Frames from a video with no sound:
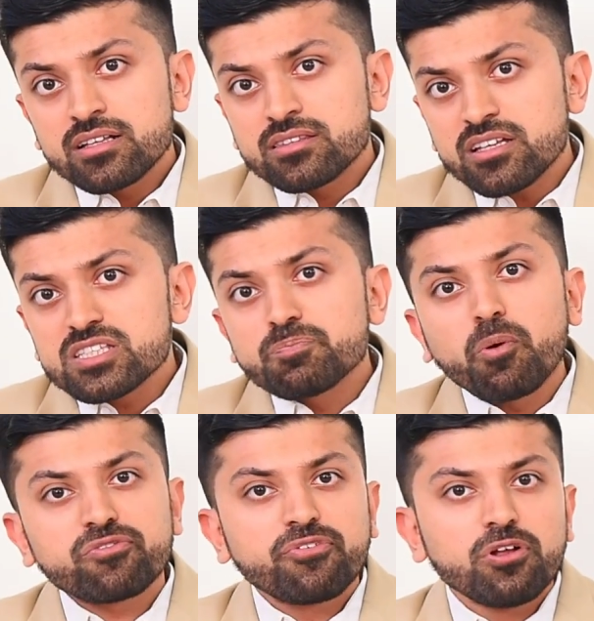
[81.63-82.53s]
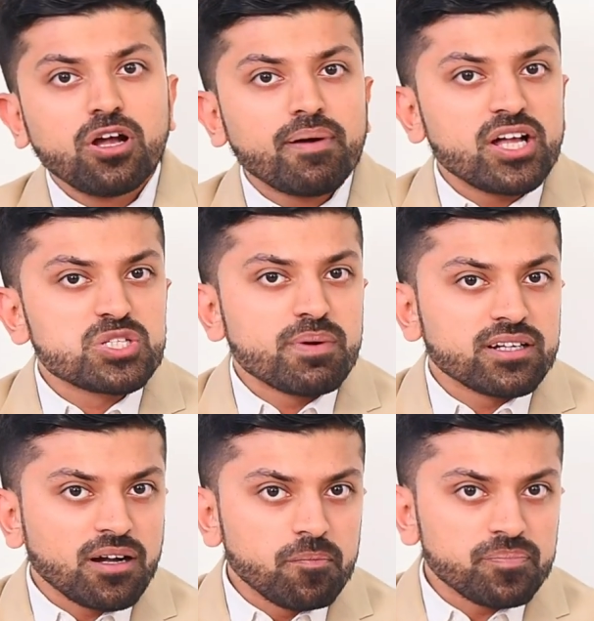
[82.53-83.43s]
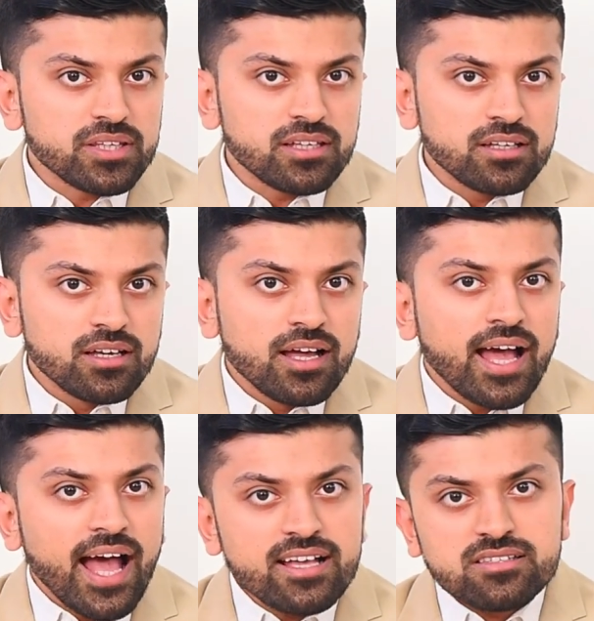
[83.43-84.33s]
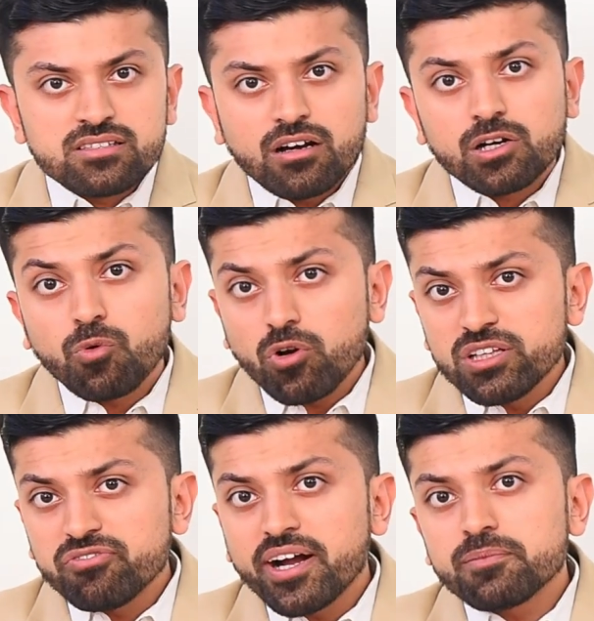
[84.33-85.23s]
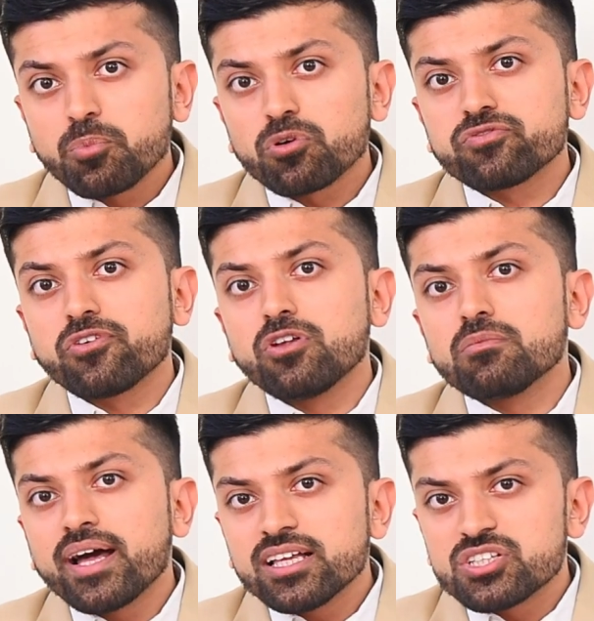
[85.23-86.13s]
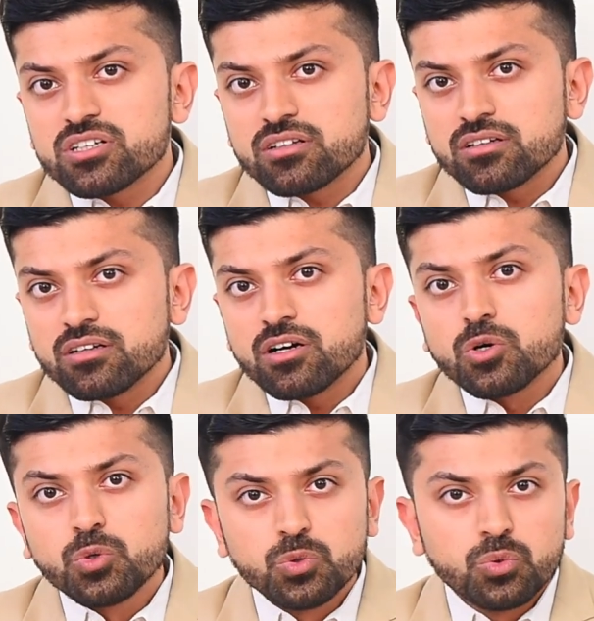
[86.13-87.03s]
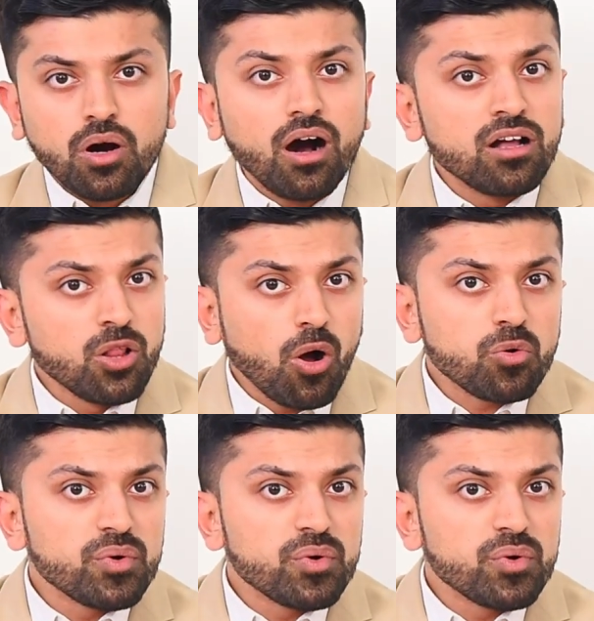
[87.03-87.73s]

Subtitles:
This portfolio management company has a qualified portfolio manager who, along